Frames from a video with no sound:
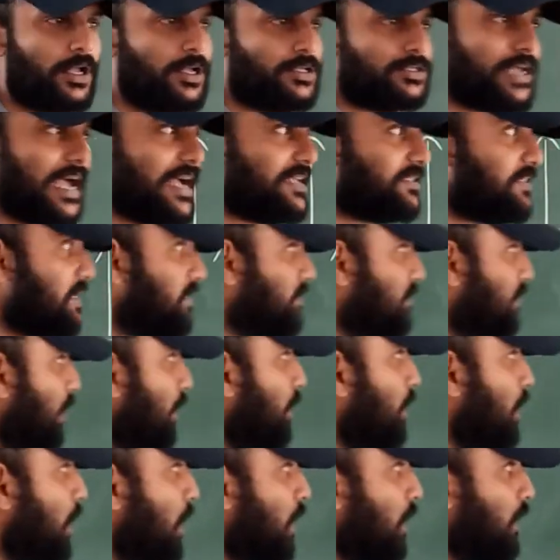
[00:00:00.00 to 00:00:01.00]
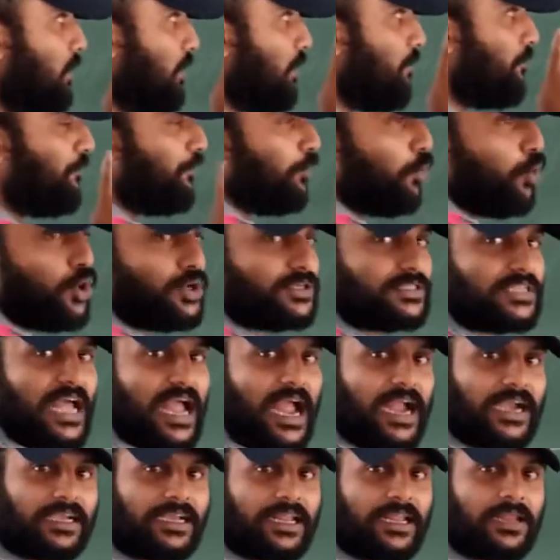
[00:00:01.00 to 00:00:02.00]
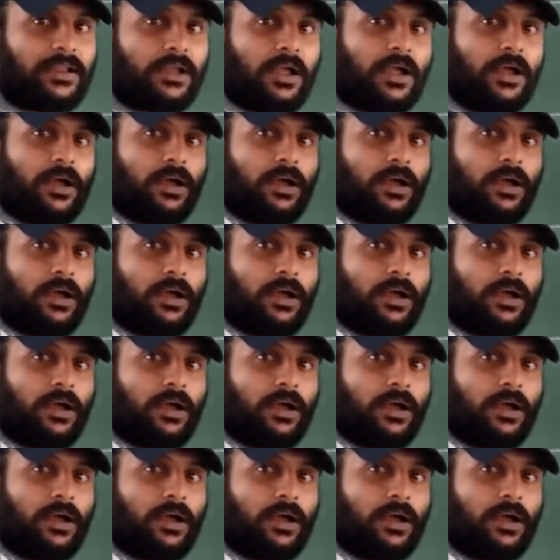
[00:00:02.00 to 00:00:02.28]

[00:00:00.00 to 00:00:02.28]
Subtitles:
So as I said, the force acting